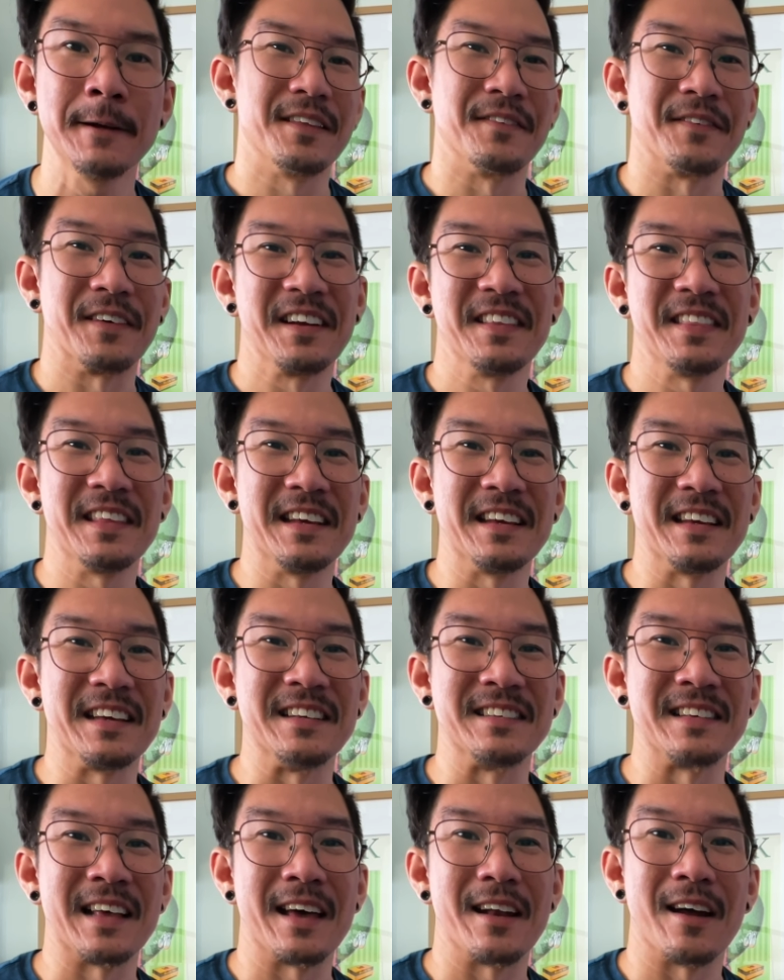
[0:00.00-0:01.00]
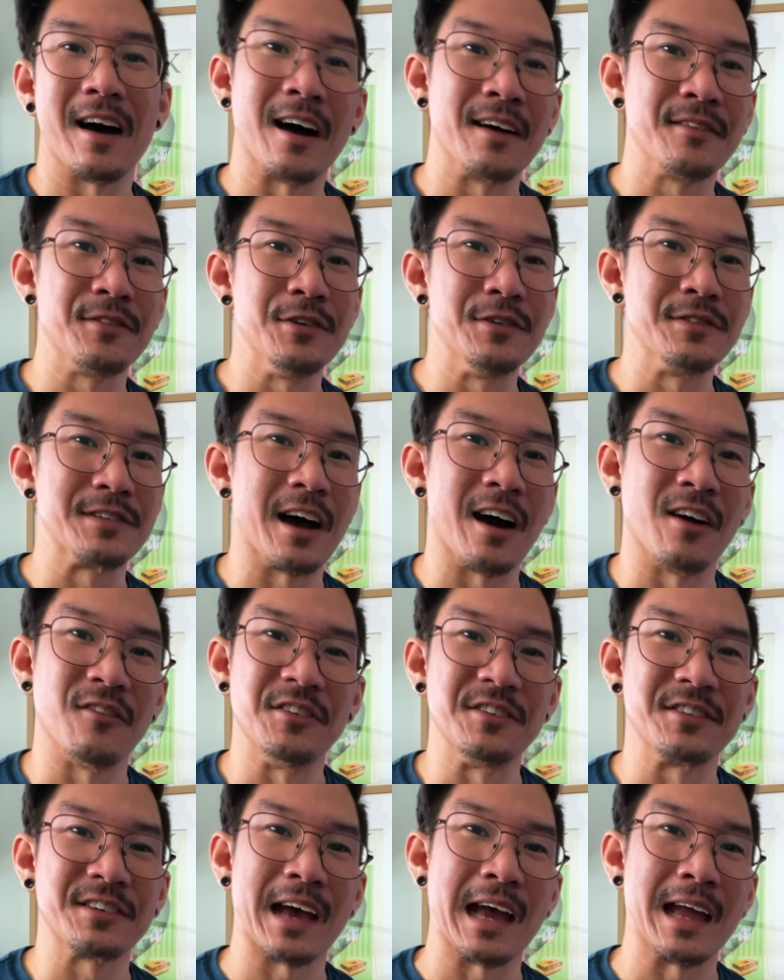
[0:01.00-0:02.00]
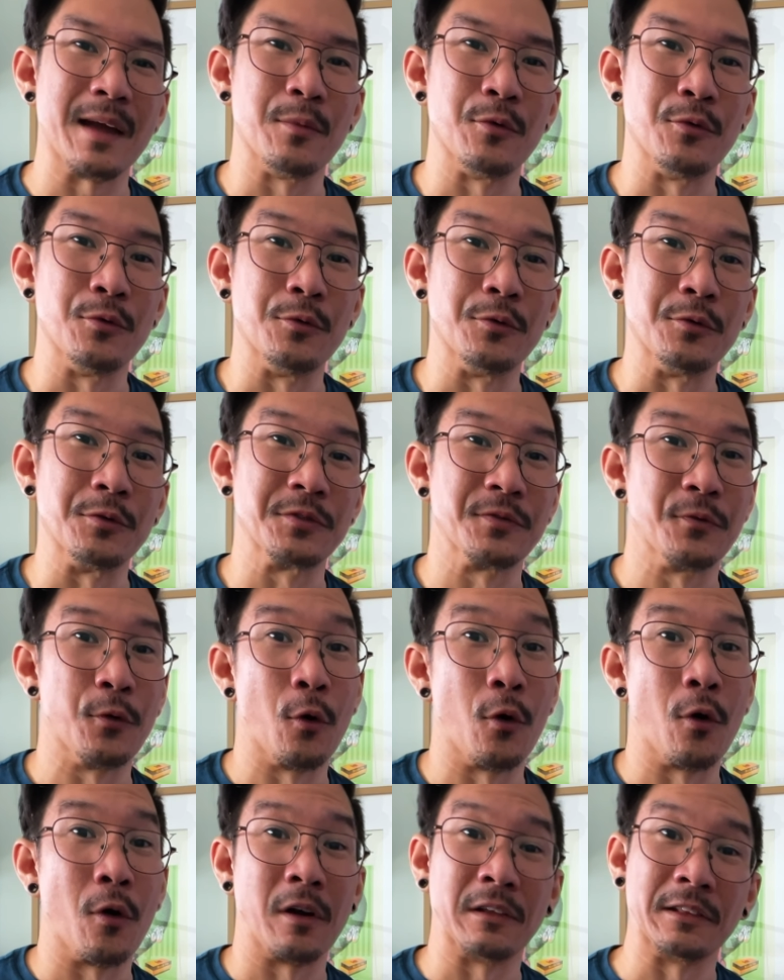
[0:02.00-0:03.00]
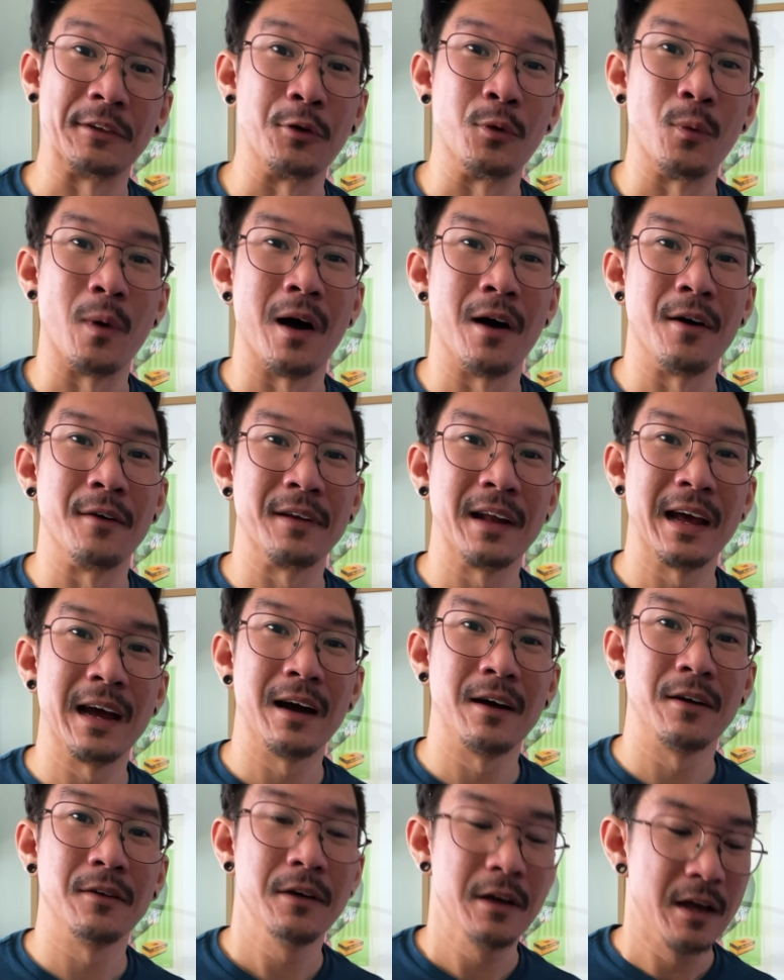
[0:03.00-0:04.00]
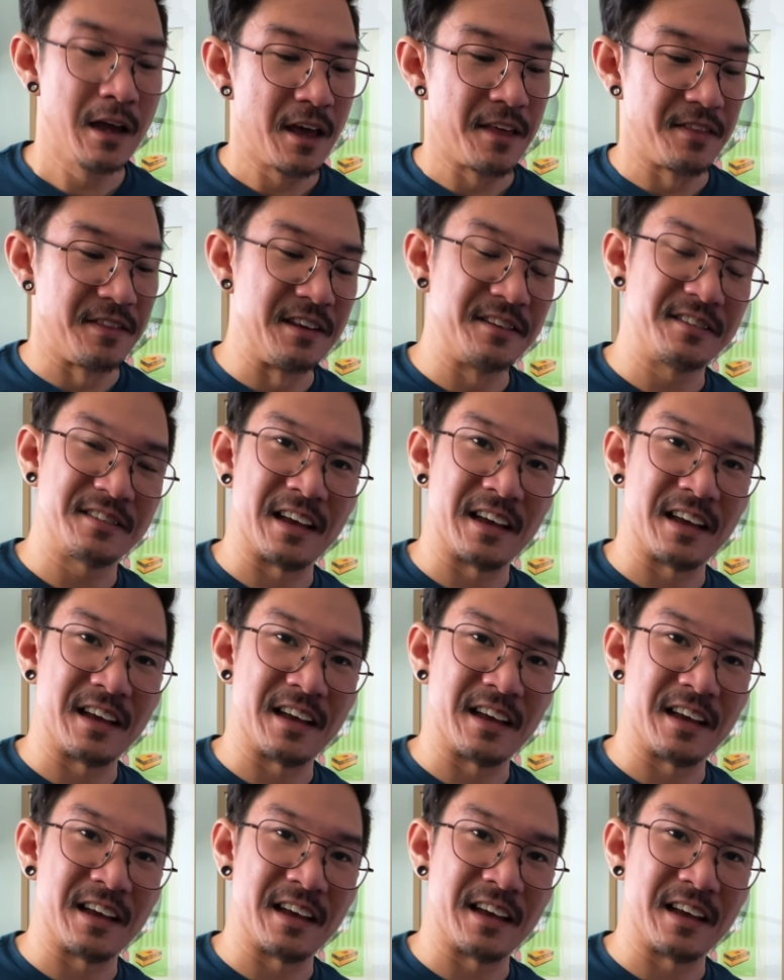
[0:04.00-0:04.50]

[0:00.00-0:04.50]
The funny thing is that I've used Alvin's cables for a little while now. This